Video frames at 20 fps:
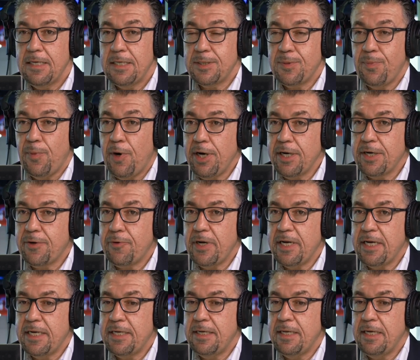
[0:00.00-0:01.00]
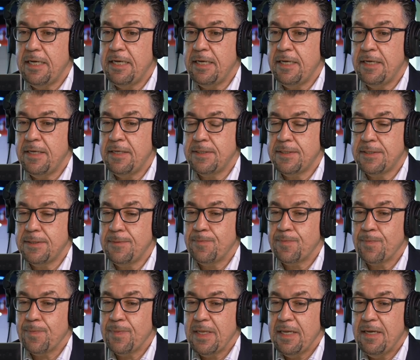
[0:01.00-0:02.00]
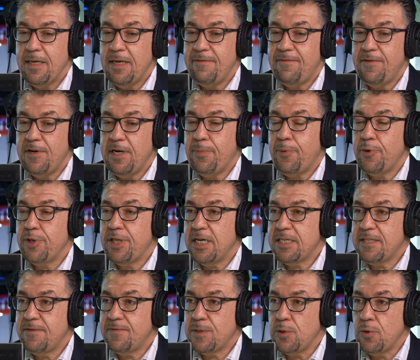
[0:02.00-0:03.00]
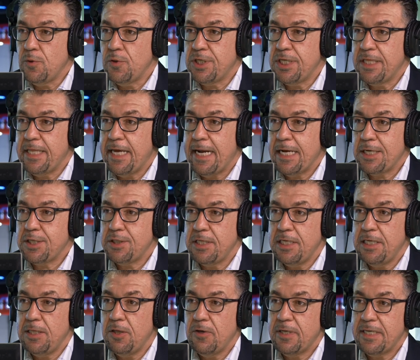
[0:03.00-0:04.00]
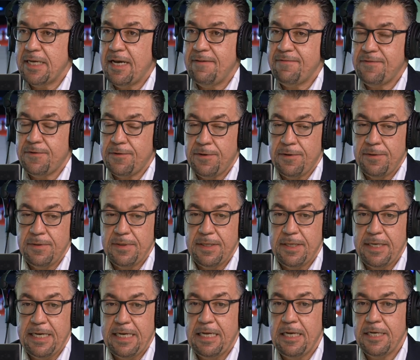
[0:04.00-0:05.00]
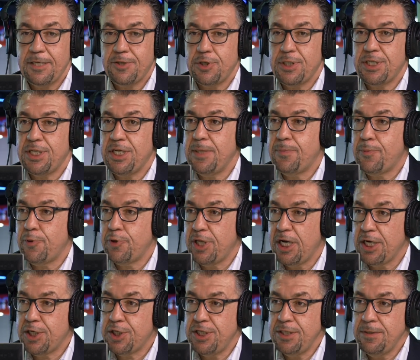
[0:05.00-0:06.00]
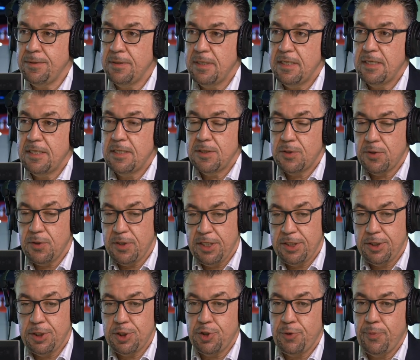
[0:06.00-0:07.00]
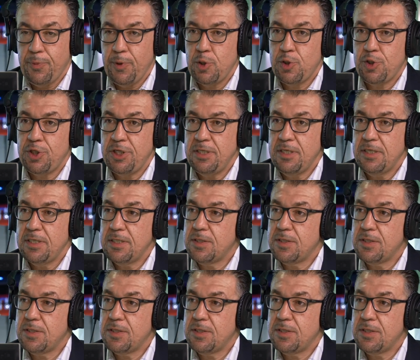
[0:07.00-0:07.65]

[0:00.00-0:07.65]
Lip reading: Smart grid is a very productive solution that actually looks after the electricity production to the distribution,